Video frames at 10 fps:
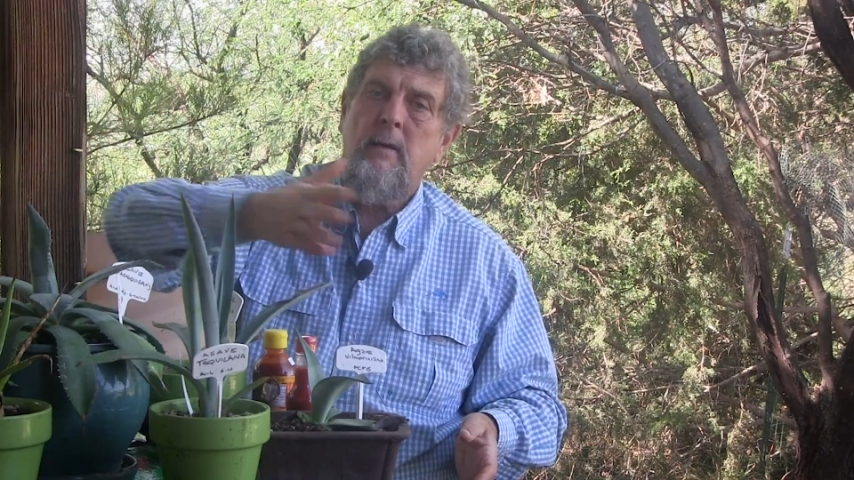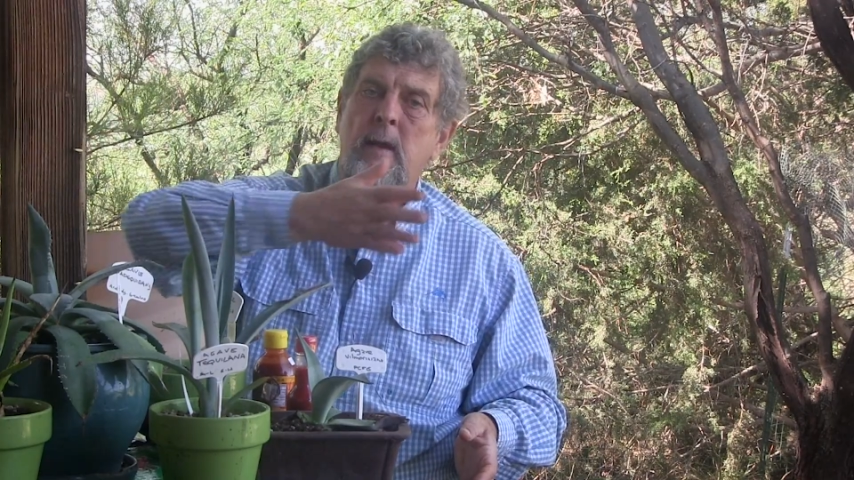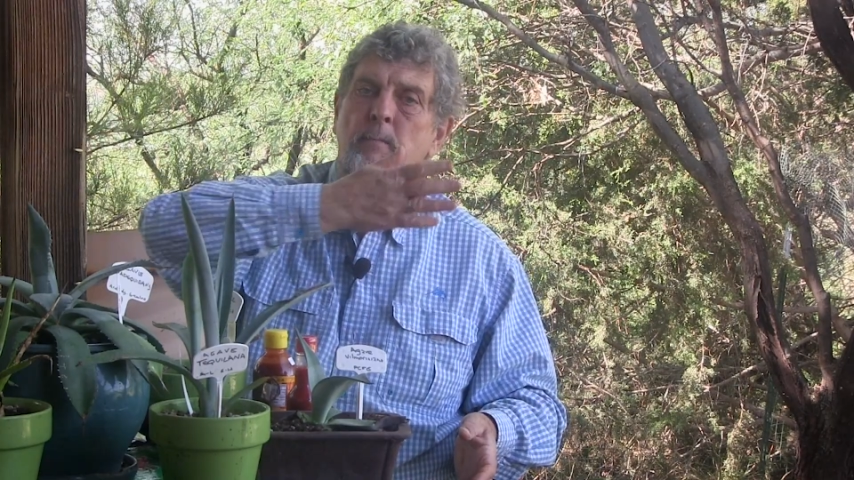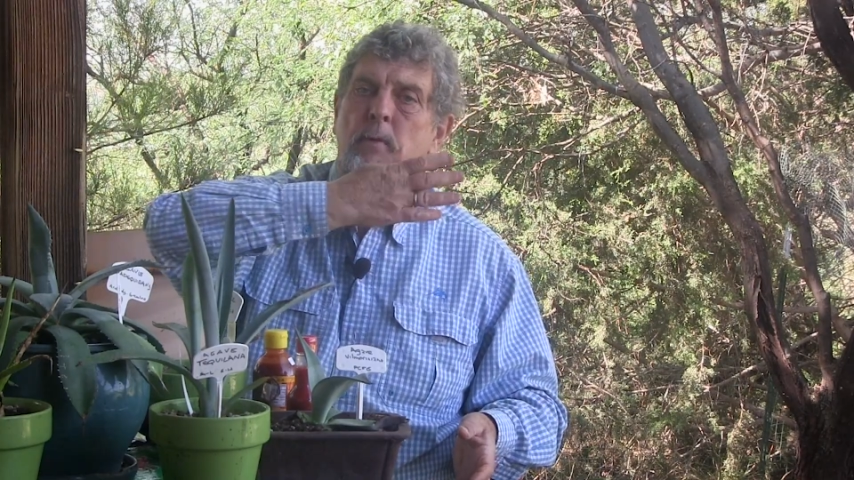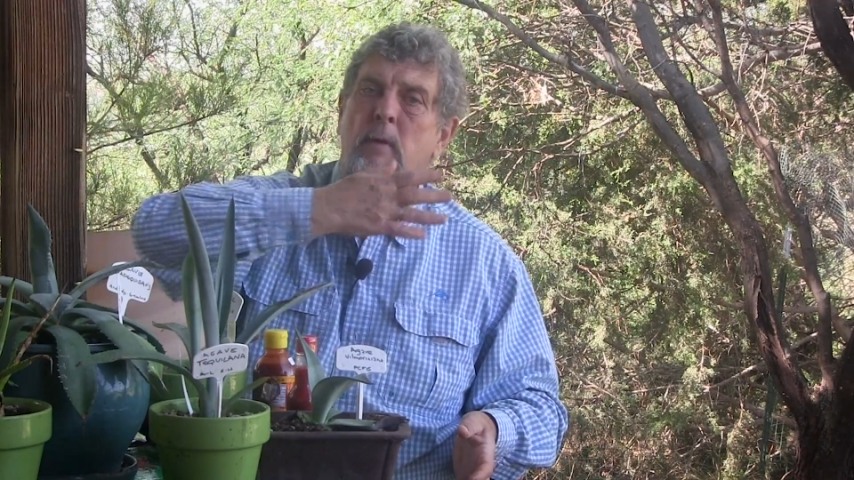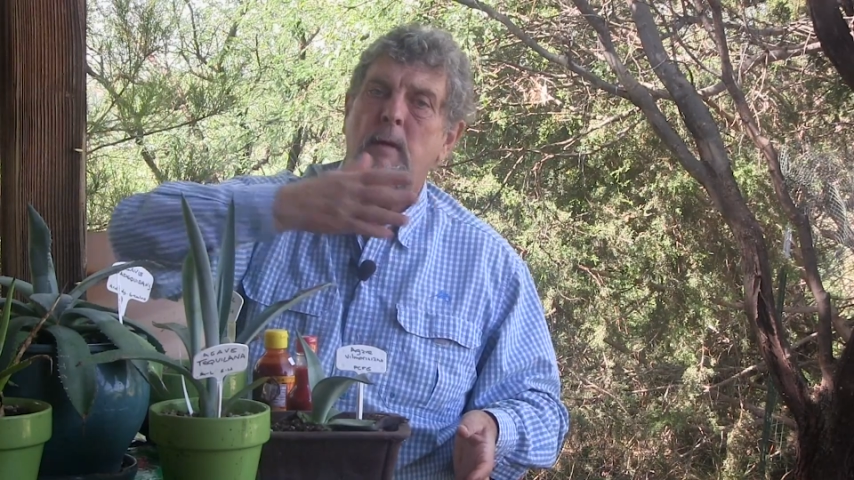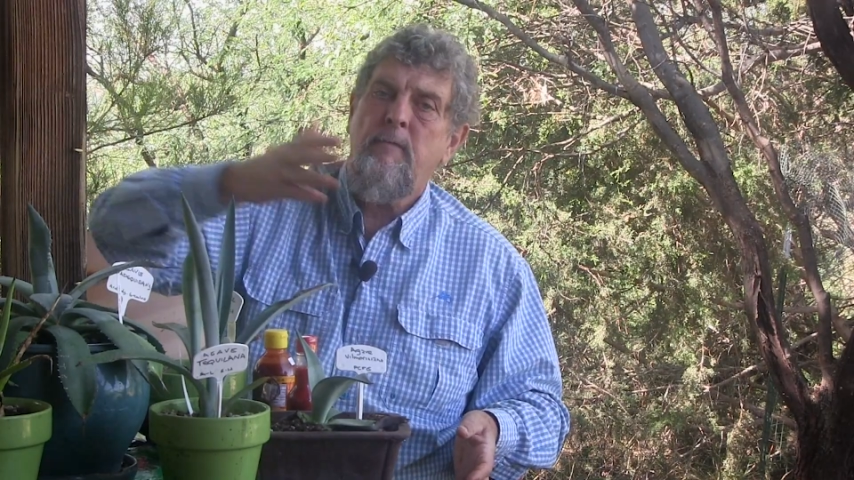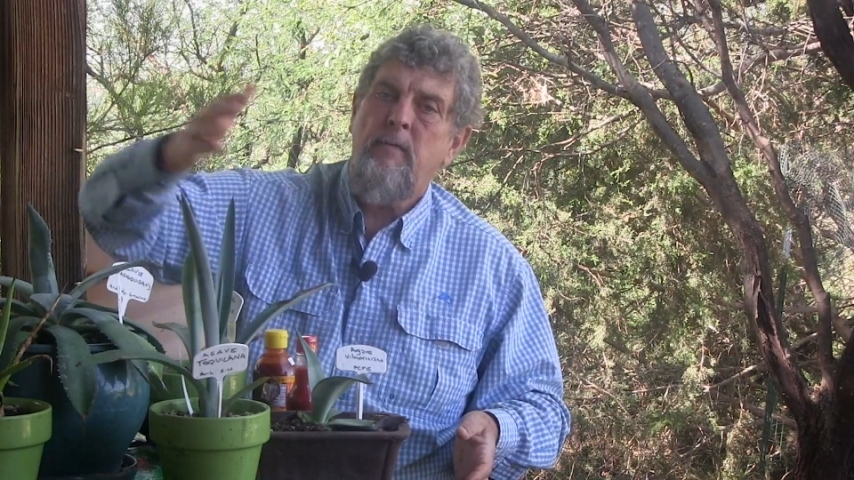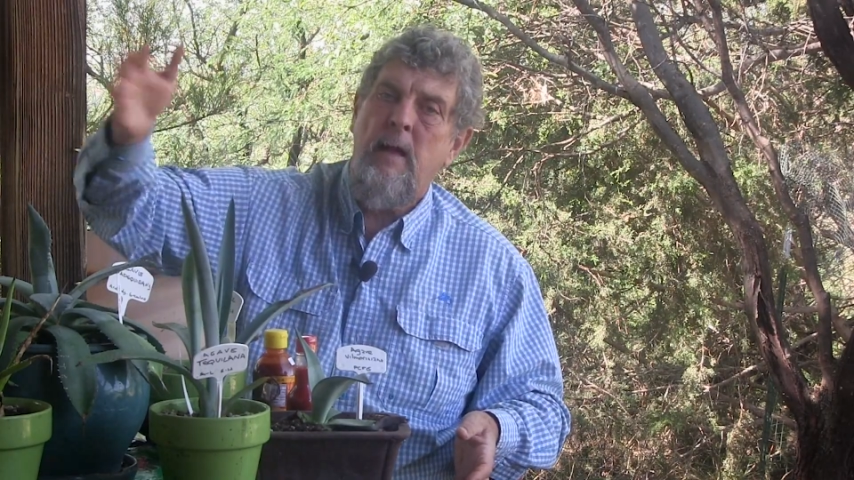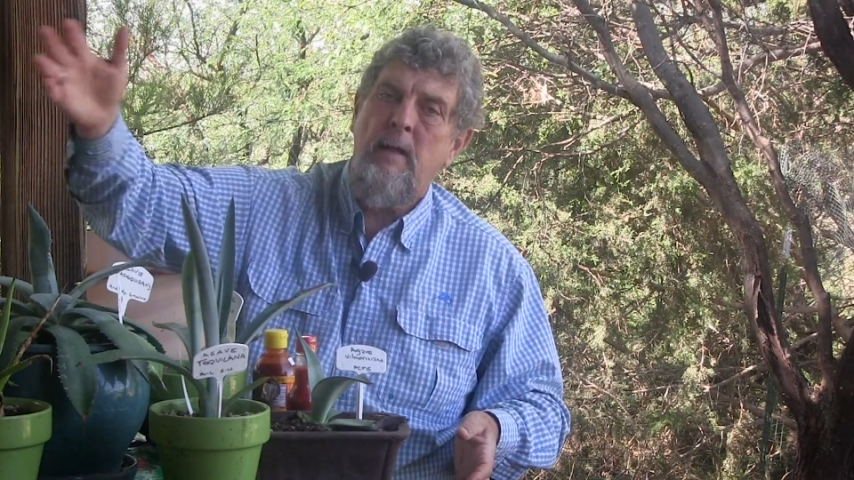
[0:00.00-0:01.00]
temporary
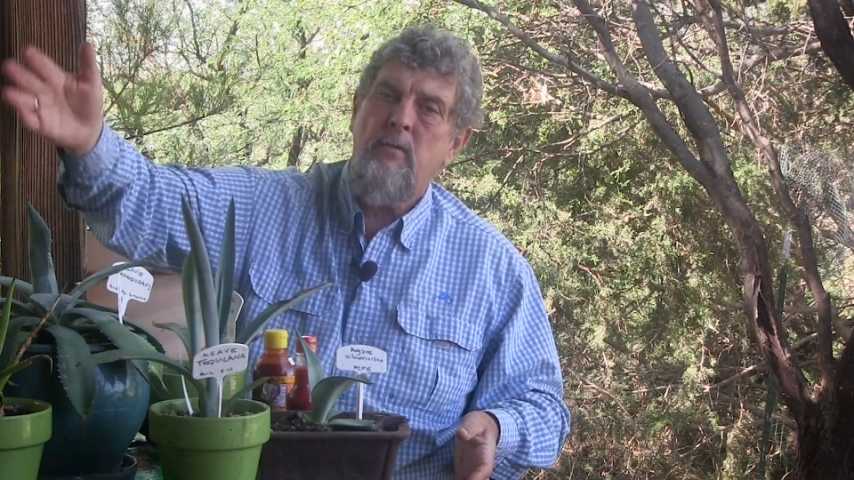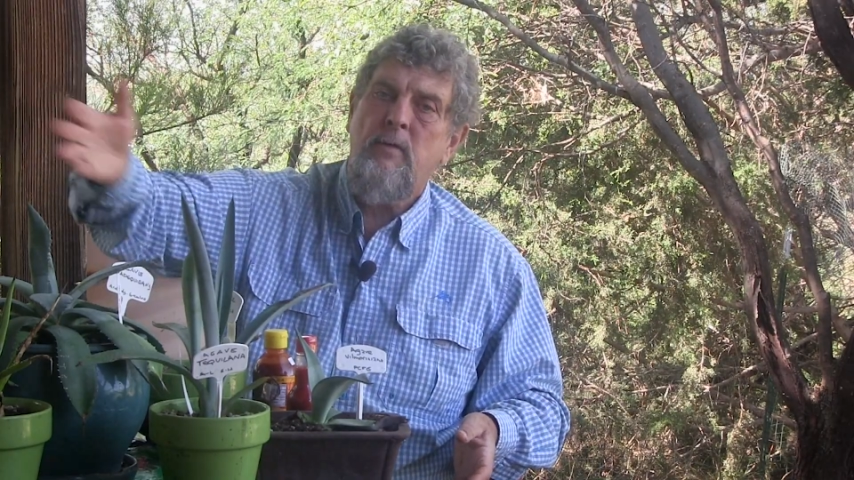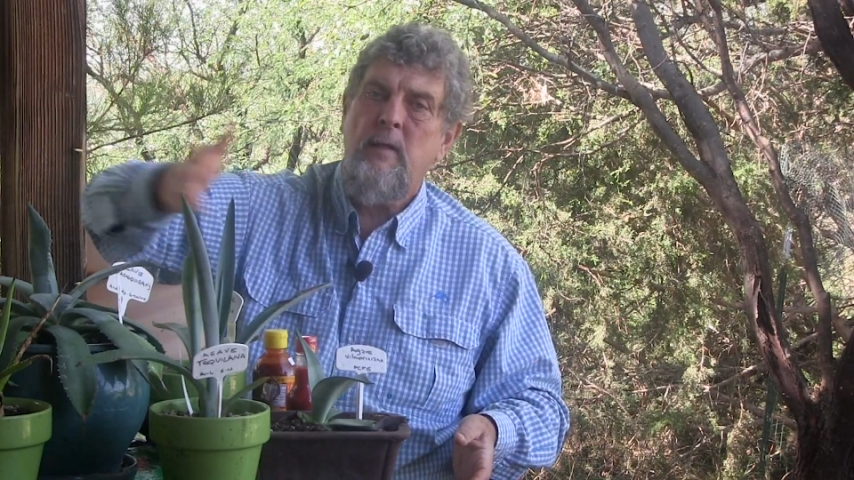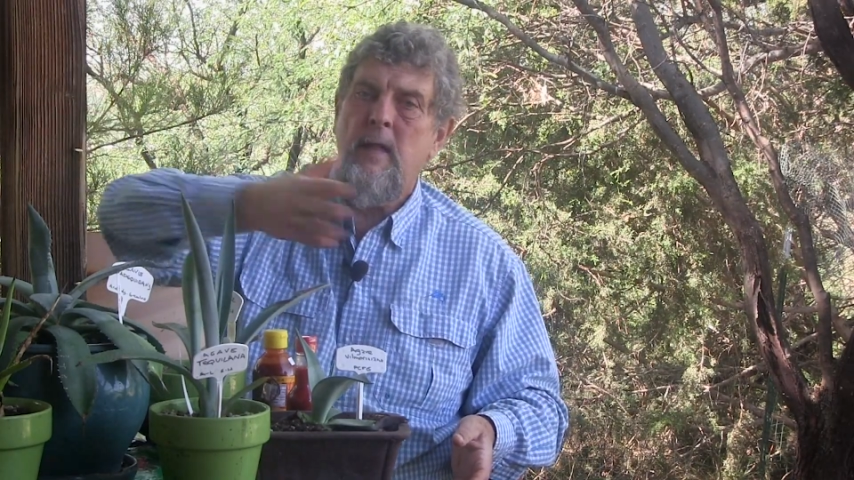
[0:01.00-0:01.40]
floods that